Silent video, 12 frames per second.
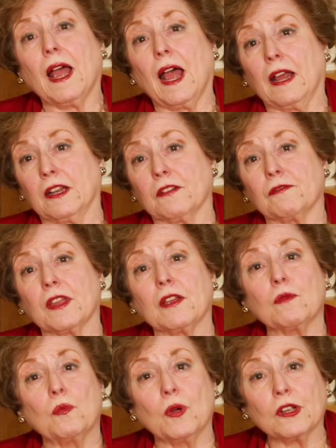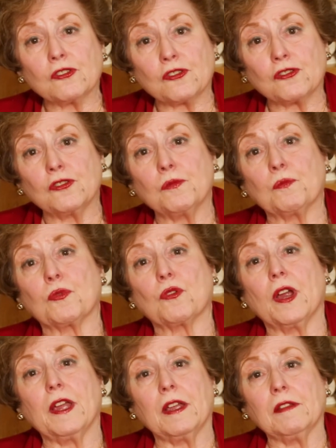And if they wish to
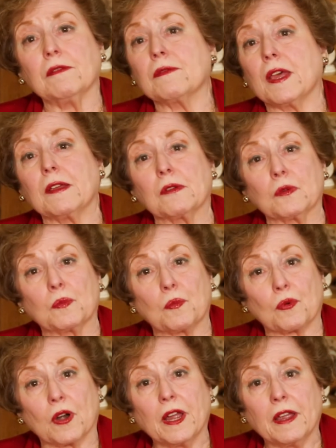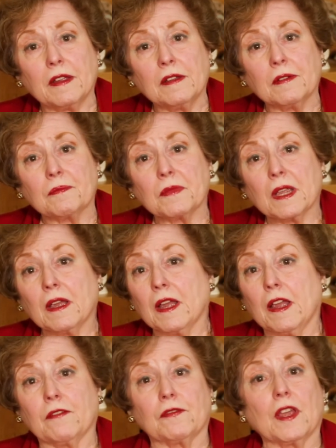pray, they could pray.
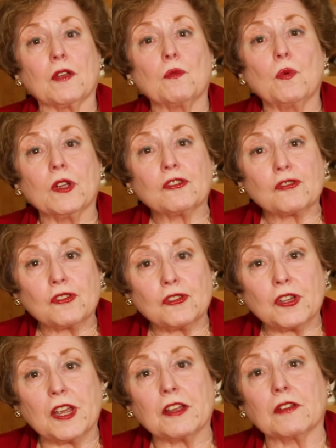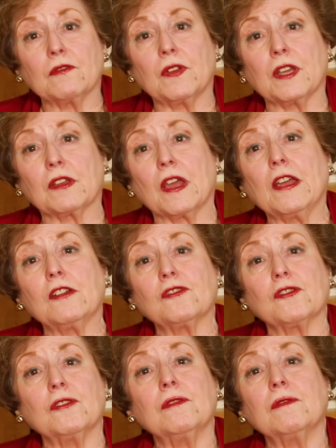If they wish to take a
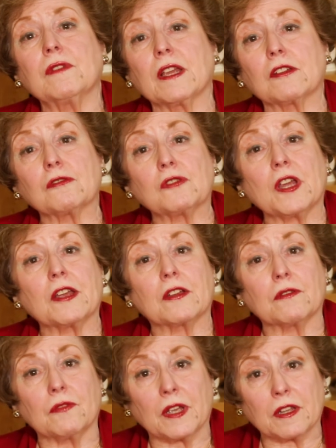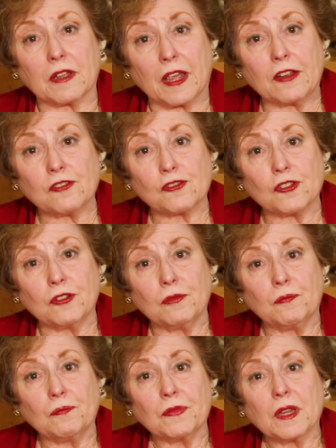vacation, they could take a
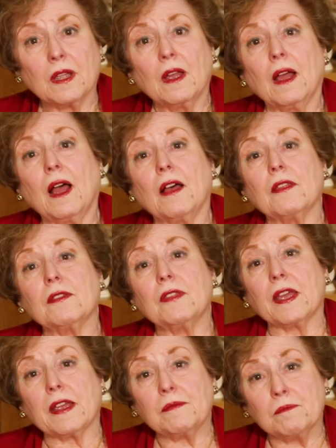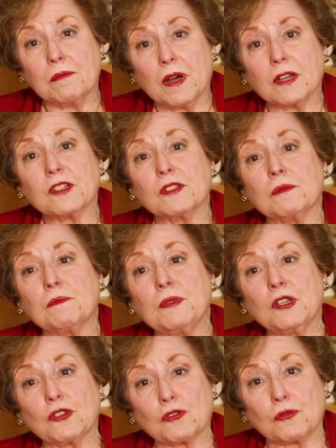vacation. They must
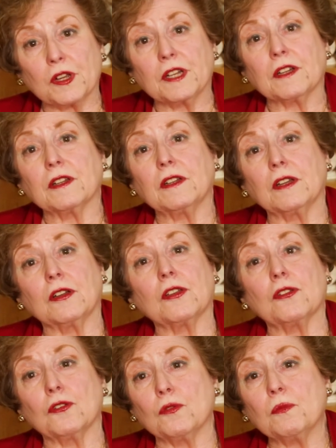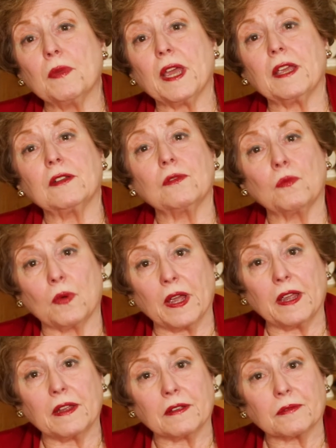be treated in a humane
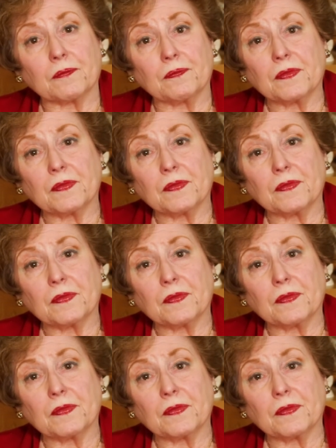way.